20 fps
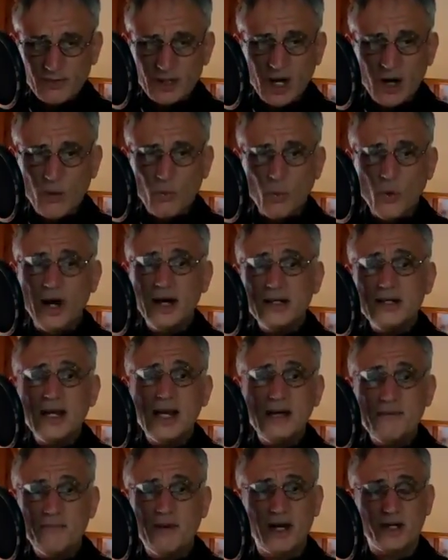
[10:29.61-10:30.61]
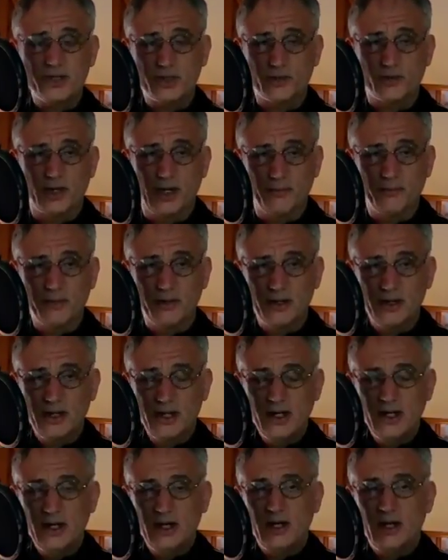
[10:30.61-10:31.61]
a one-day bus trip
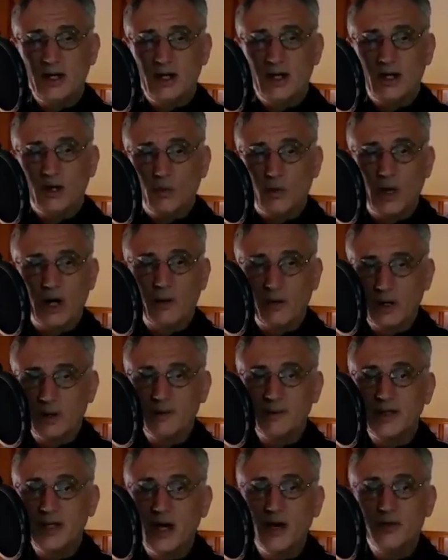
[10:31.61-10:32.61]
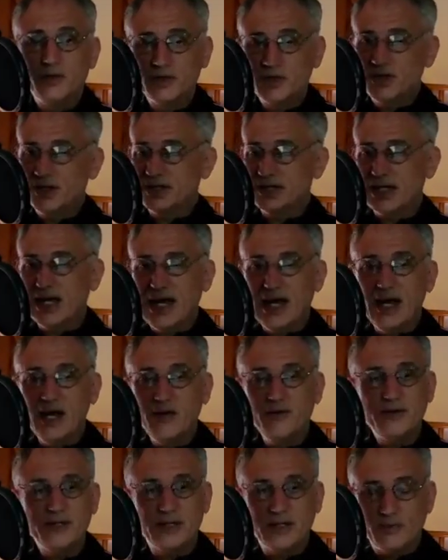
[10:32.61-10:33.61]
where we would go to the
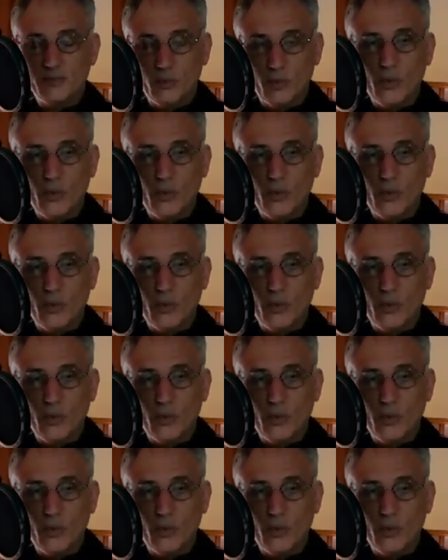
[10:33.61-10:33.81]
town,